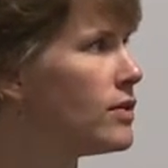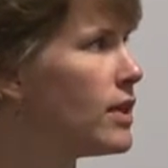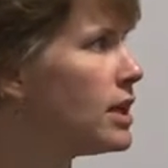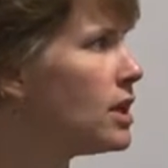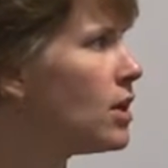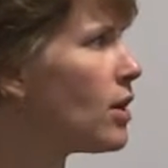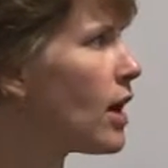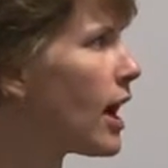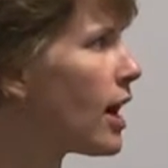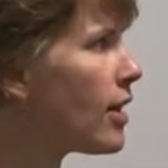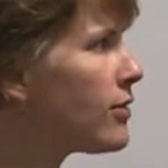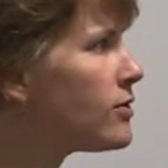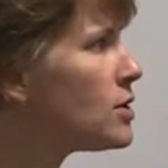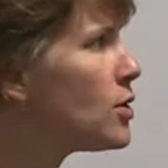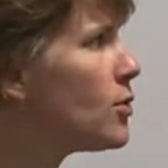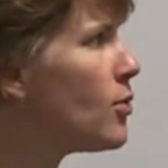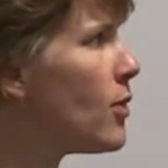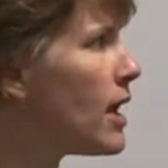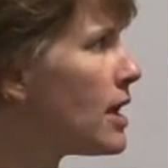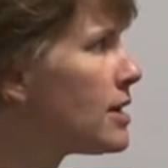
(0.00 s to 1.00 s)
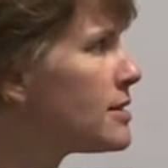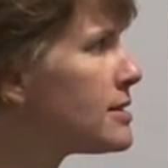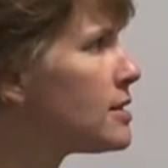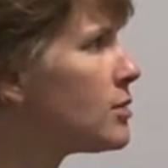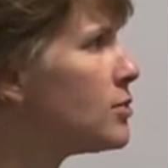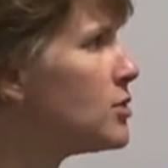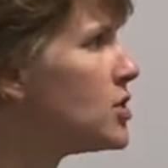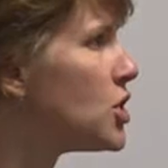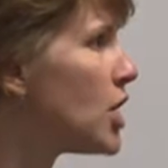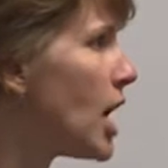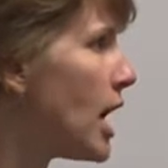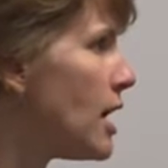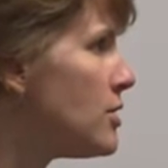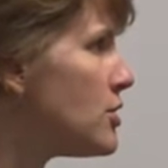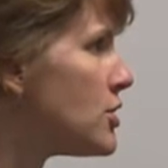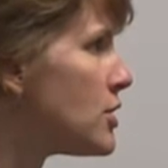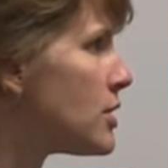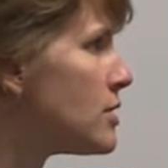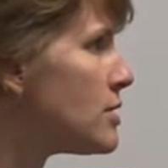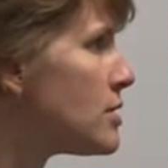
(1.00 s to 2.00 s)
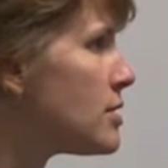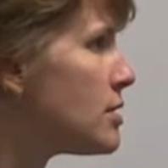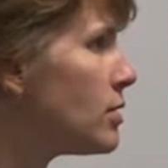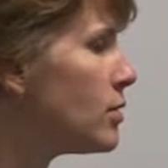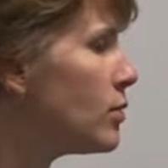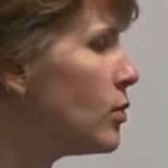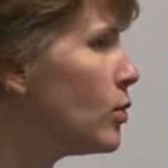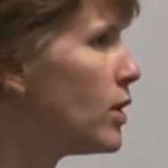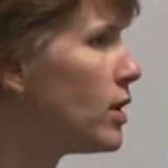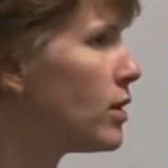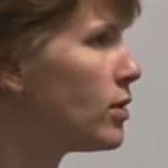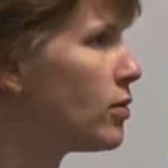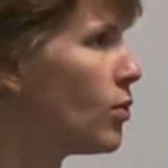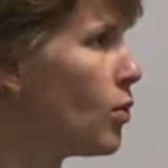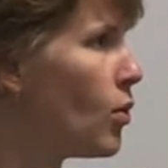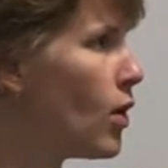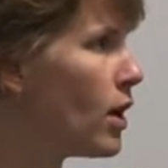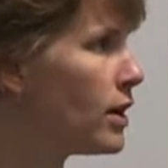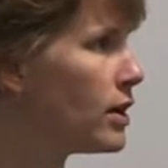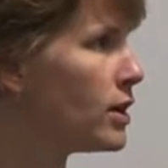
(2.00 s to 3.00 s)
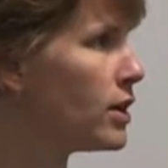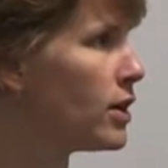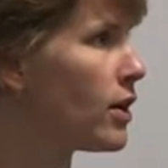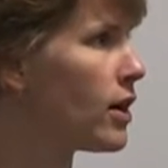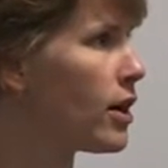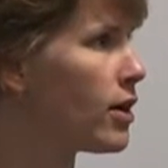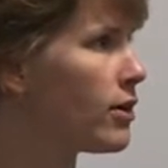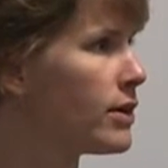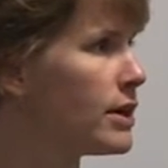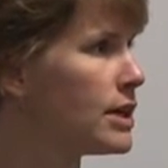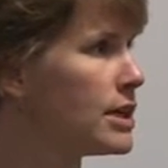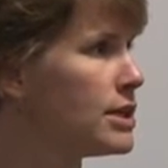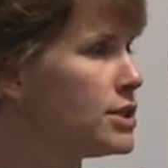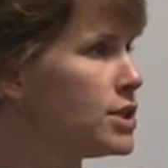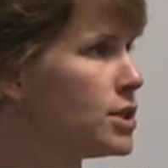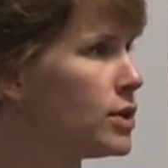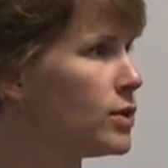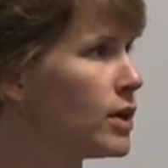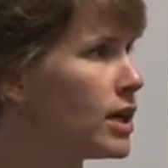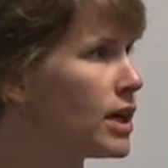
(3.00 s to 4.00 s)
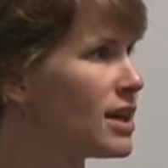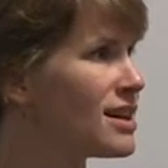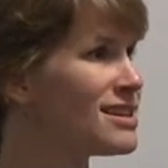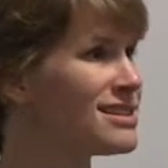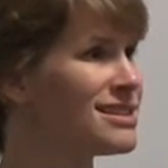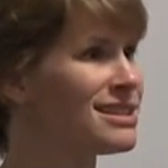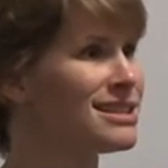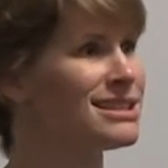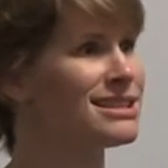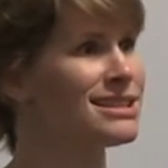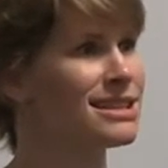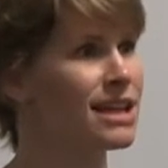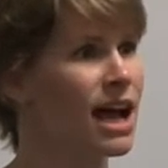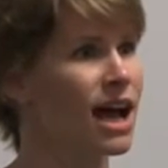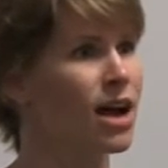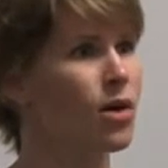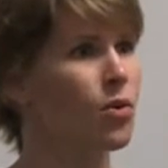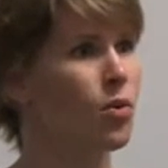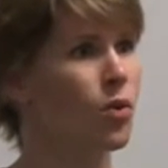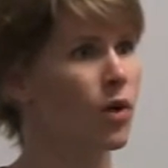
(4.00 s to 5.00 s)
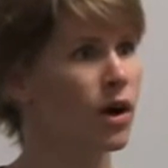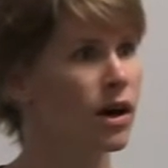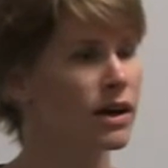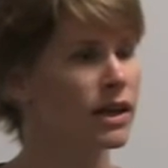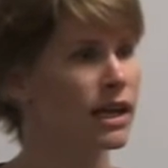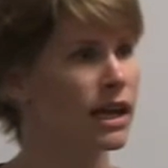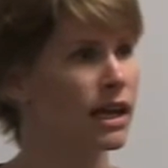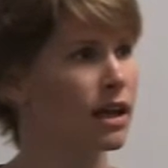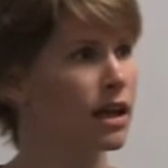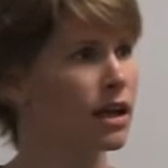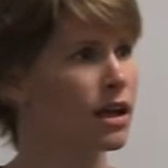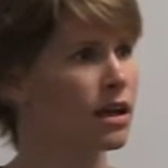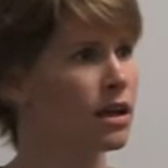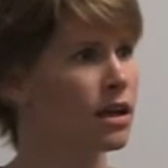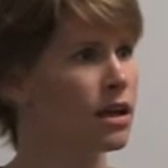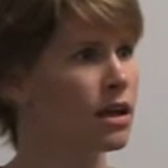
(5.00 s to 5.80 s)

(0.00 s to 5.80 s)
then you have to make some changes with what you're already doing, because it's not working.